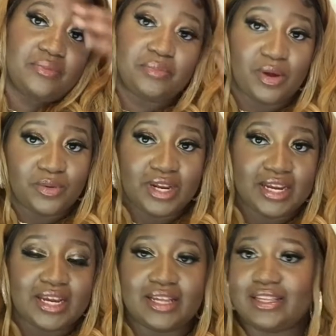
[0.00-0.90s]

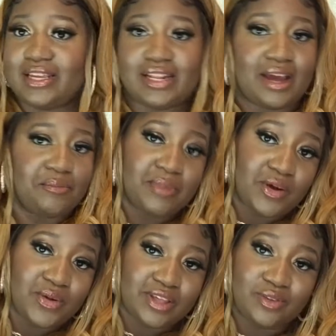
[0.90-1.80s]
melting, it did not
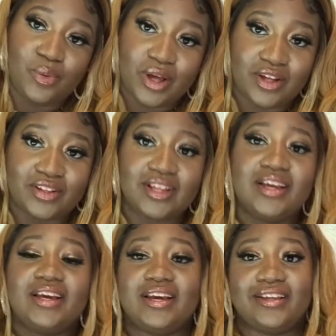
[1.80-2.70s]
melt as well
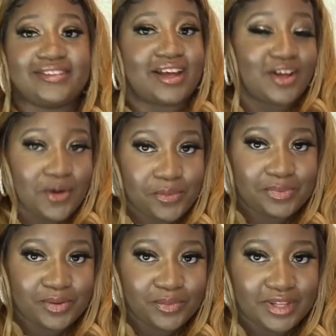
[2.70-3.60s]
as I hoped
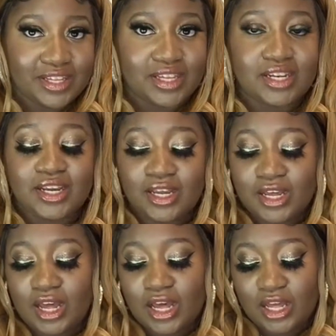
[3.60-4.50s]
it would.
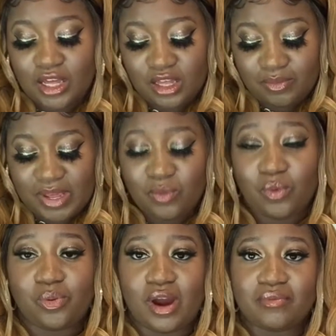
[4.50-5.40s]
It
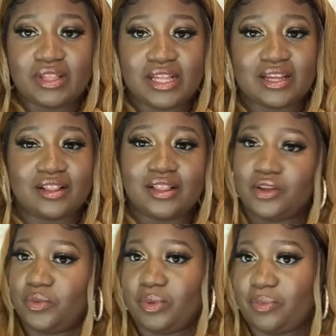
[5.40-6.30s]
would probably look a
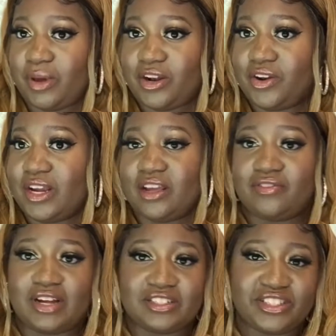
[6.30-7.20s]
little bit better if
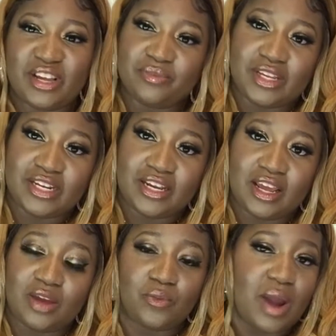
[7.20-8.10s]
I slept in it
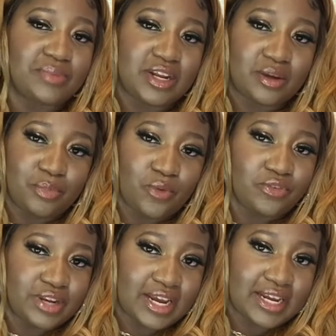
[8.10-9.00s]
and wrapped it up
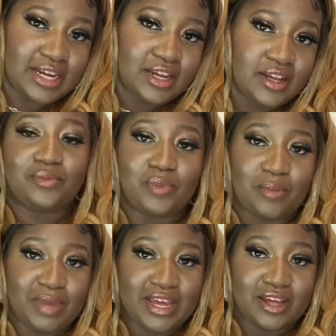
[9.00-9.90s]
overnight. My
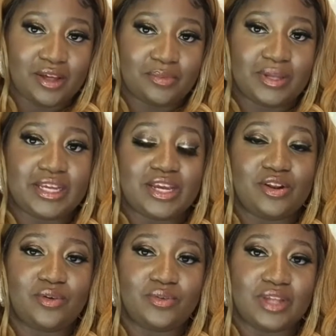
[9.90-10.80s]
makeup, you
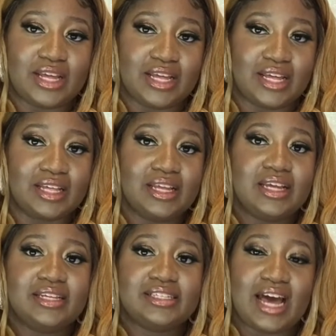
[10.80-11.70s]
know,
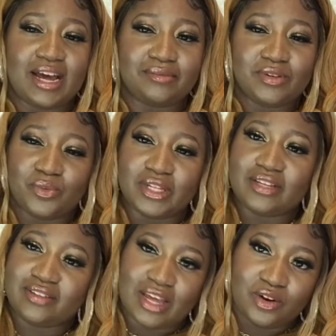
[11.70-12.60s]
time to really
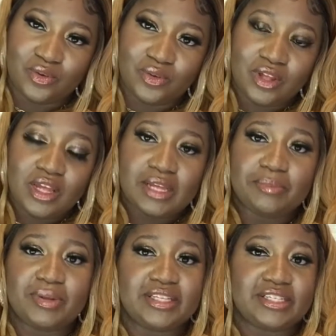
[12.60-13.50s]
settle.
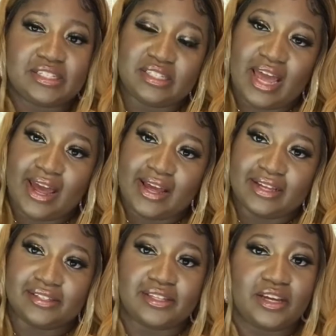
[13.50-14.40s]
But just
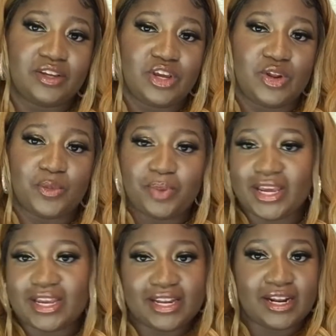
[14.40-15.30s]
as, you know,
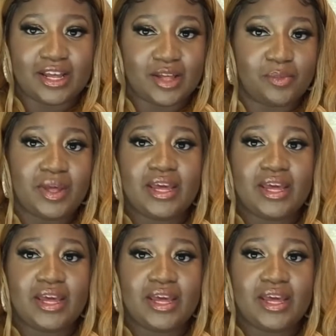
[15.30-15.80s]
picking it up